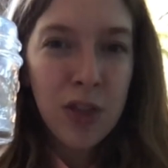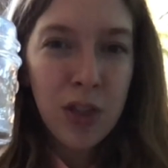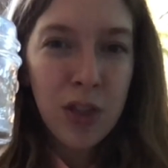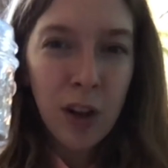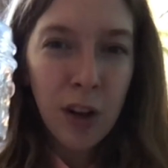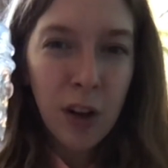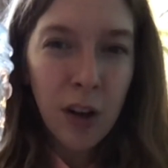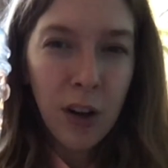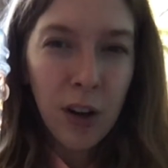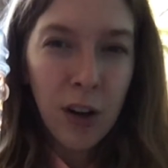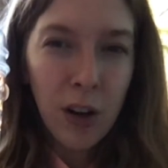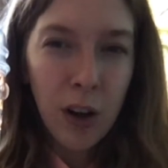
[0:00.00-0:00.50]

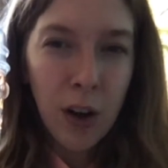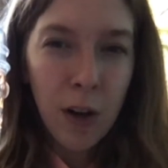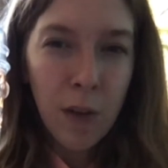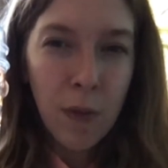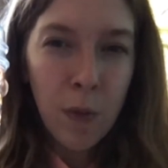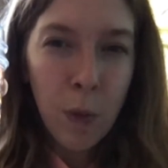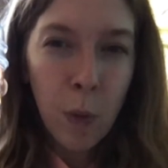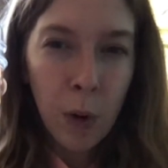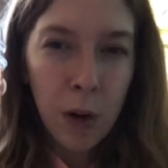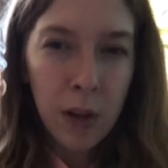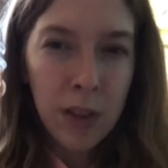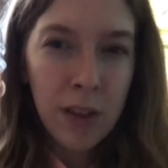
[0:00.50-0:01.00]
third or a
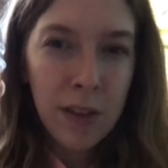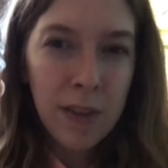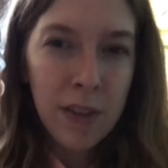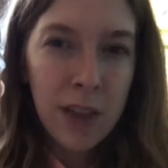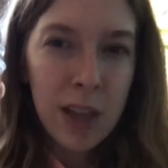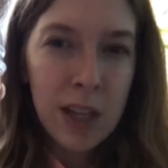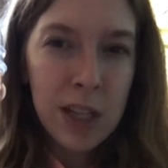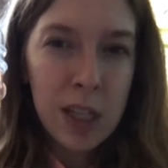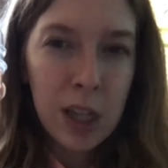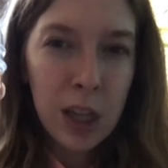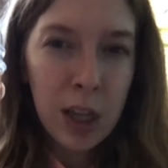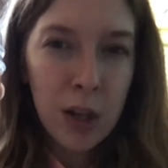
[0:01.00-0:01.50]
fourth of
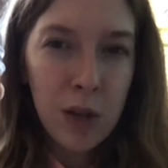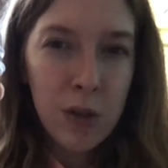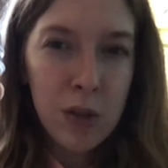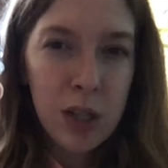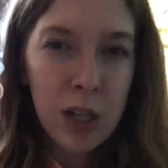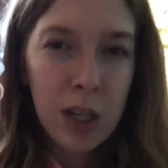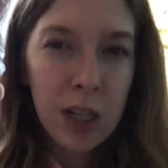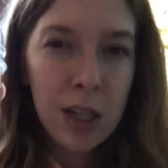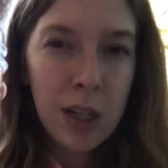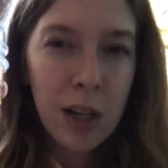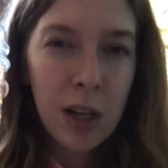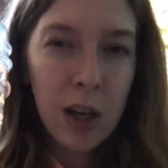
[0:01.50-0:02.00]
the
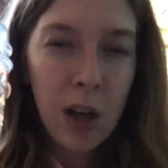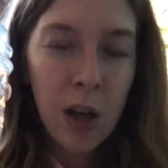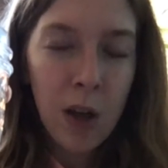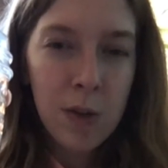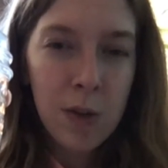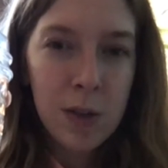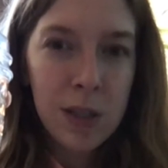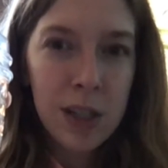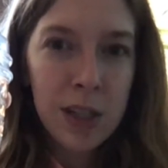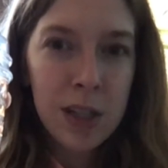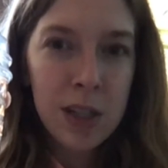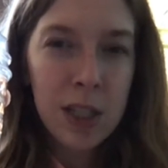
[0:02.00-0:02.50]
solution
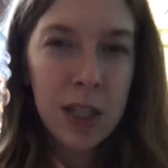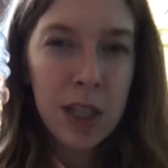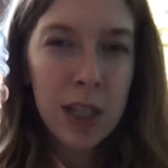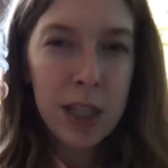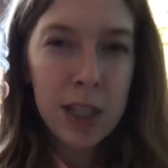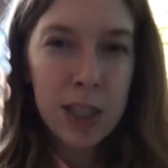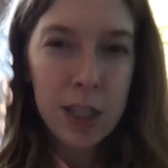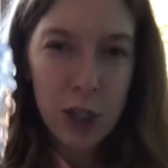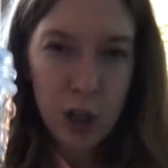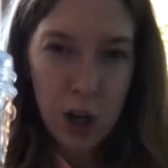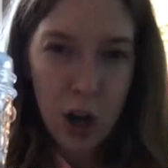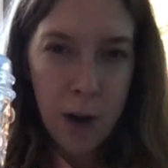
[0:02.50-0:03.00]
goes into
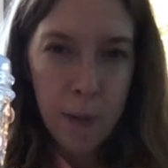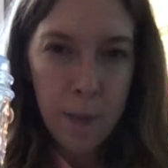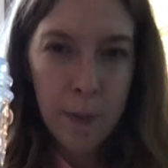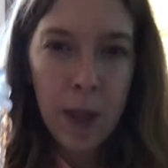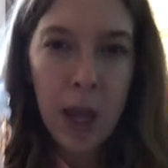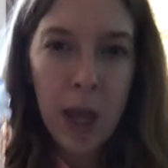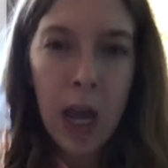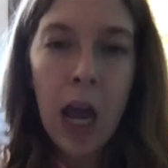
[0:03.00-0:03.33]
this jar.